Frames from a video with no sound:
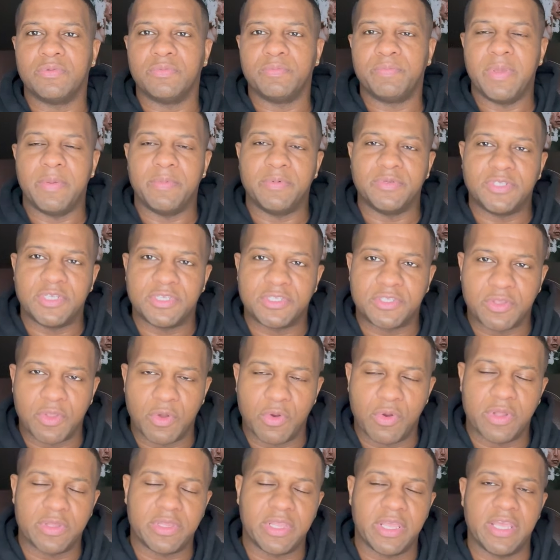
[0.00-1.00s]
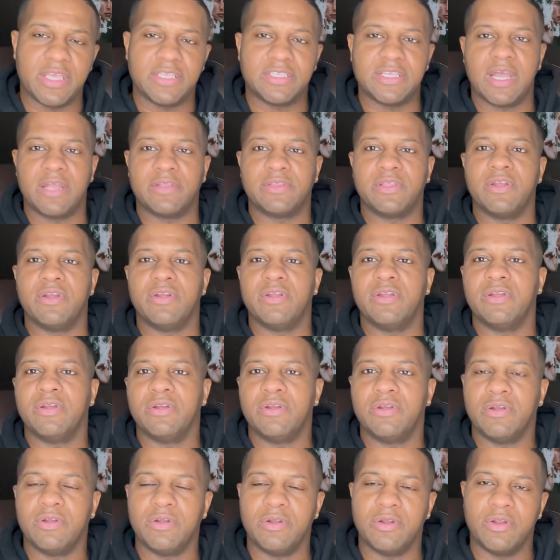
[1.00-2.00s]
people just throwing things out there
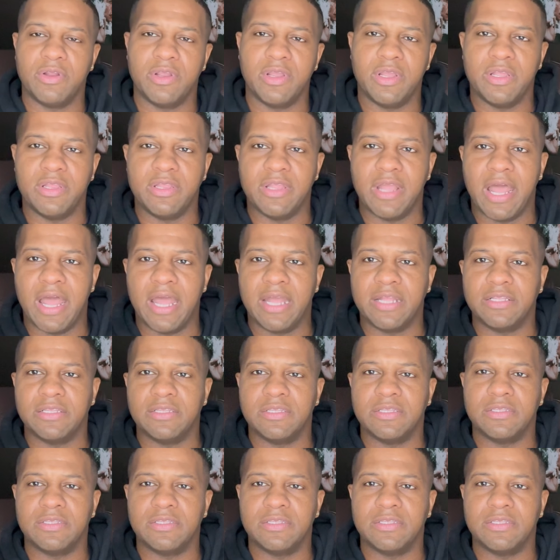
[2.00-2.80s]
and not